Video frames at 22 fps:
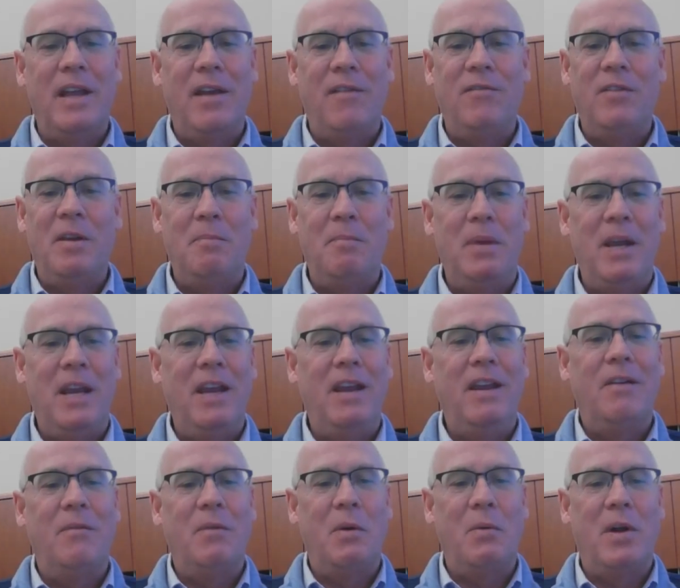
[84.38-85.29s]
won the
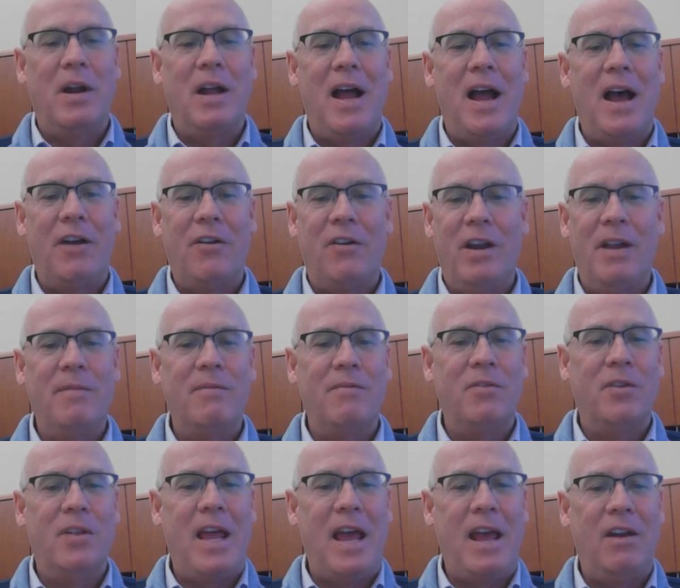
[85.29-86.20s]
MVP, and we want to honor
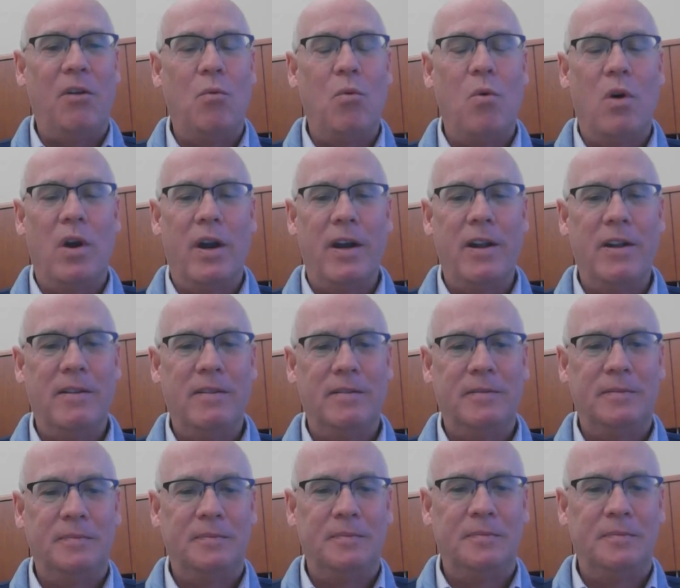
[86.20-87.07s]
him for that award.